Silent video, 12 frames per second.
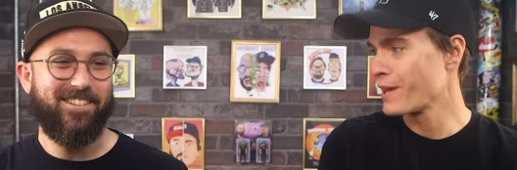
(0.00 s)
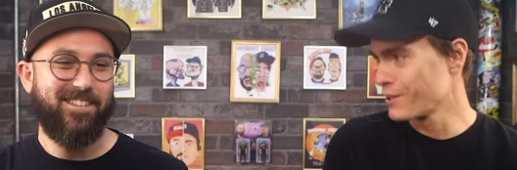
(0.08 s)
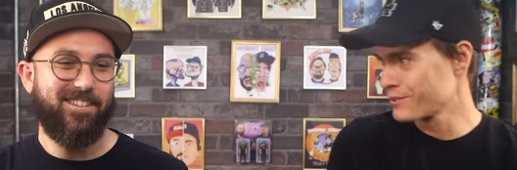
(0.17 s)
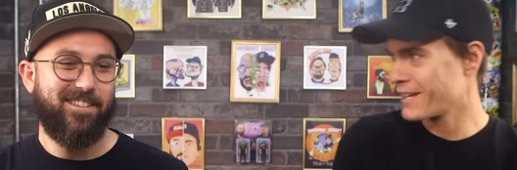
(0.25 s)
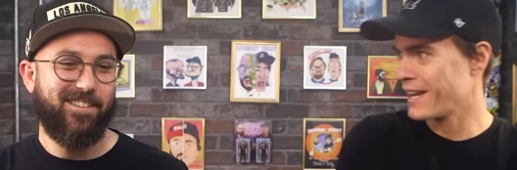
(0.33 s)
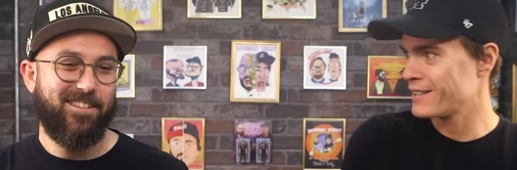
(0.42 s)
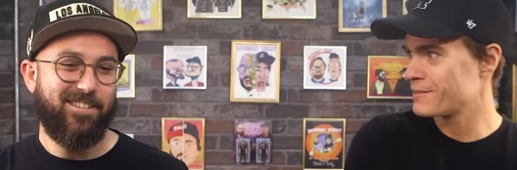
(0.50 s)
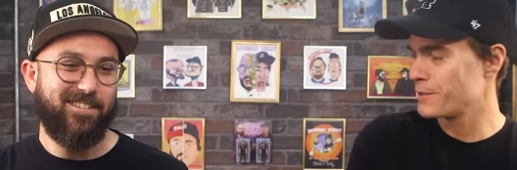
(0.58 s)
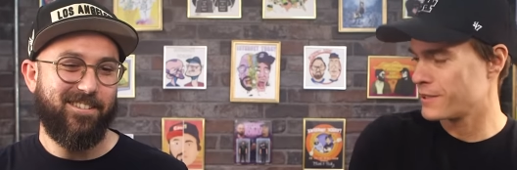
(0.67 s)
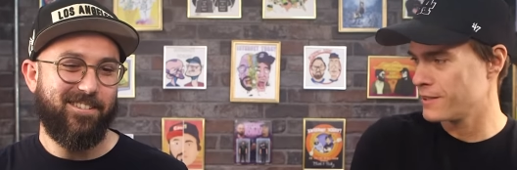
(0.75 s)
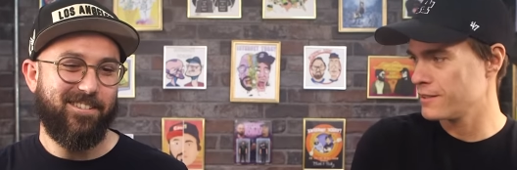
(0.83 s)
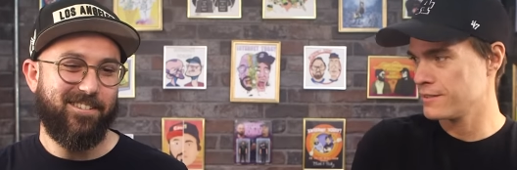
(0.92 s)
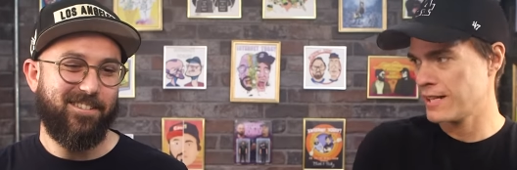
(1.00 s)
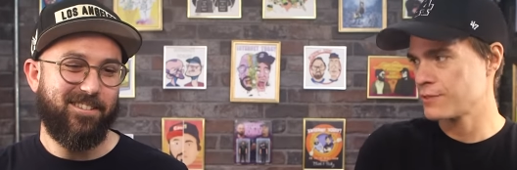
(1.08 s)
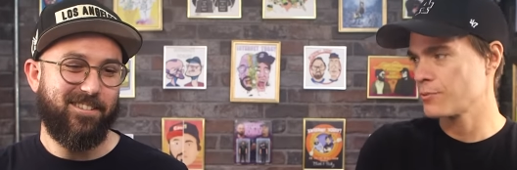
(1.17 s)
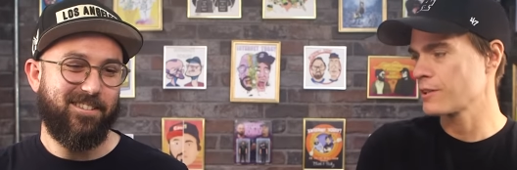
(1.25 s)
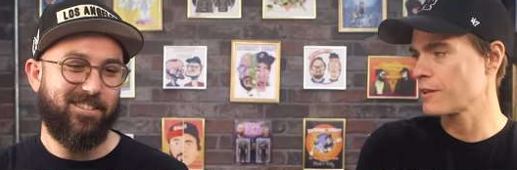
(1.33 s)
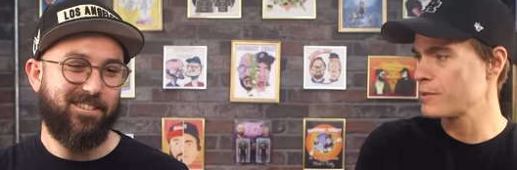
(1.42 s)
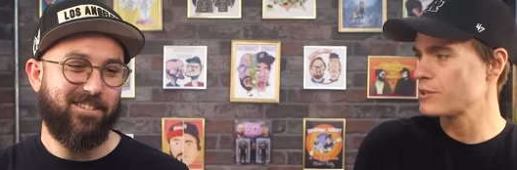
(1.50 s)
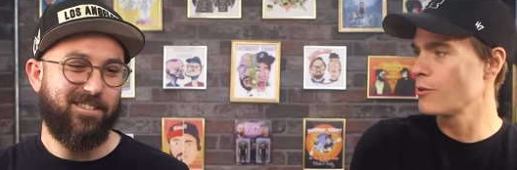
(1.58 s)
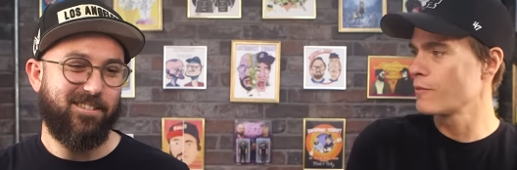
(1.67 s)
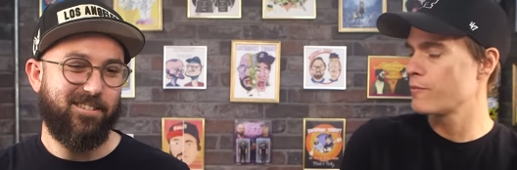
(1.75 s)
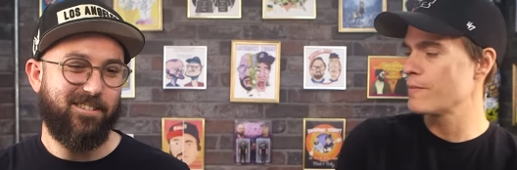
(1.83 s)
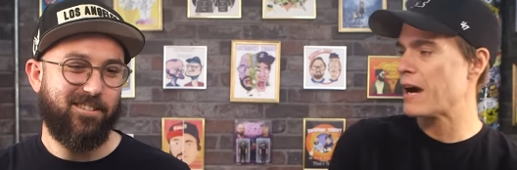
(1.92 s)
Speaker 1: and Pringle cans because that's what you're going to be
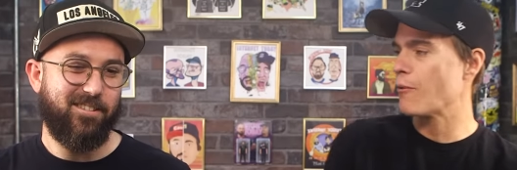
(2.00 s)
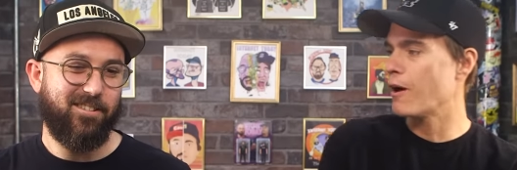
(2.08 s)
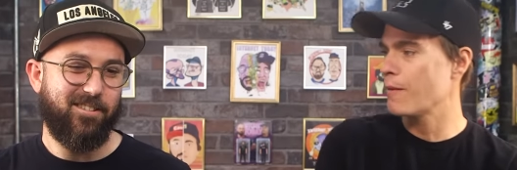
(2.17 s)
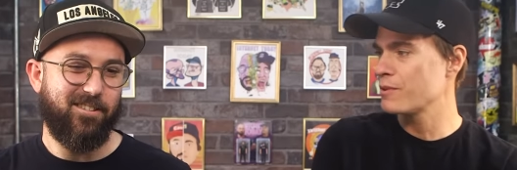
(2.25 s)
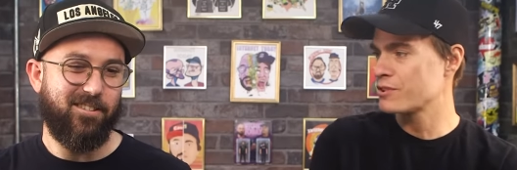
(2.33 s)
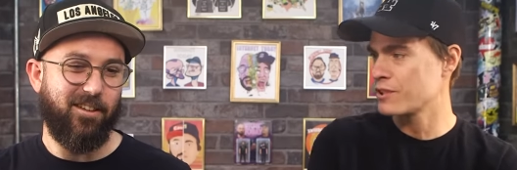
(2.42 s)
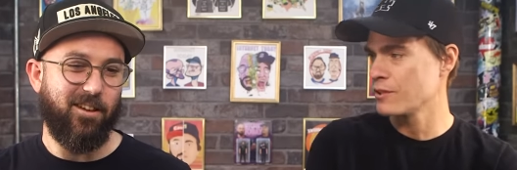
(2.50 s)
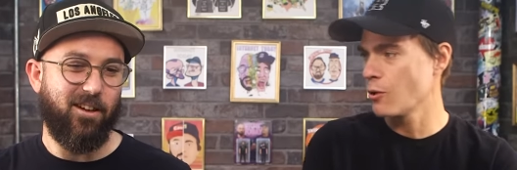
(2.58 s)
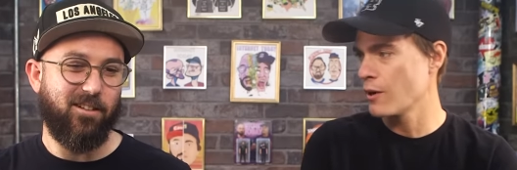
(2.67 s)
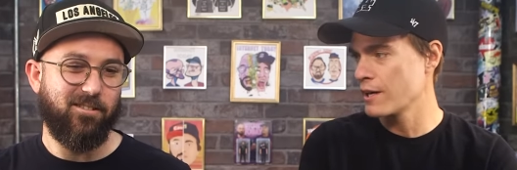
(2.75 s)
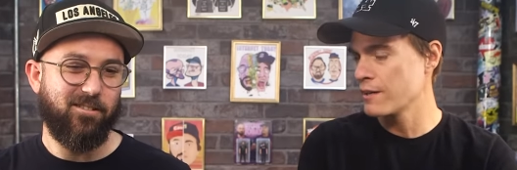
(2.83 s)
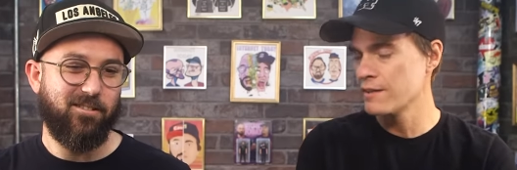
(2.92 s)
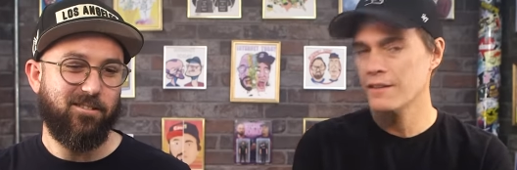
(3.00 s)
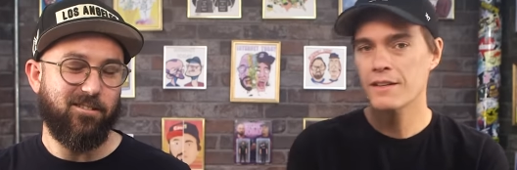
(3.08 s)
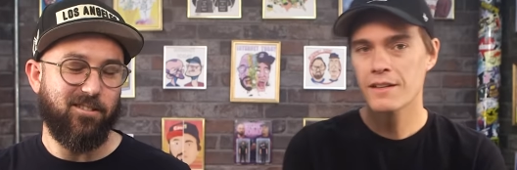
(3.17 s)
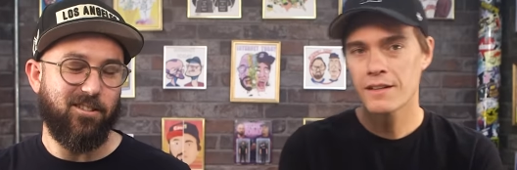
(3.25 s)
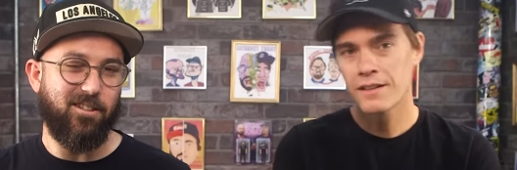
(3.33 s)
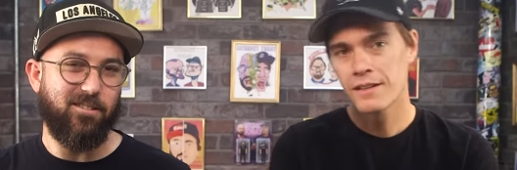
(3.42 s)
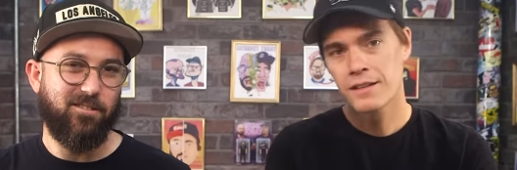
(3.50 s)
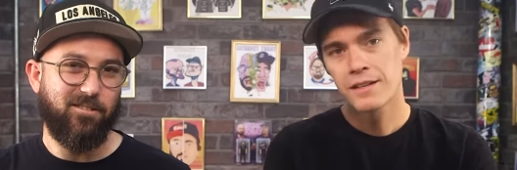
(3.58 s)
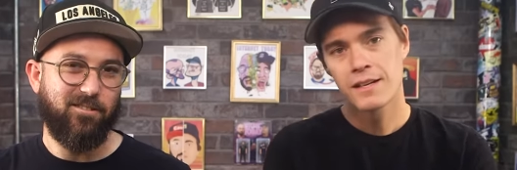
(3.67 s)
doing from now on, Mr. Yeah. Lawyer. Yeah.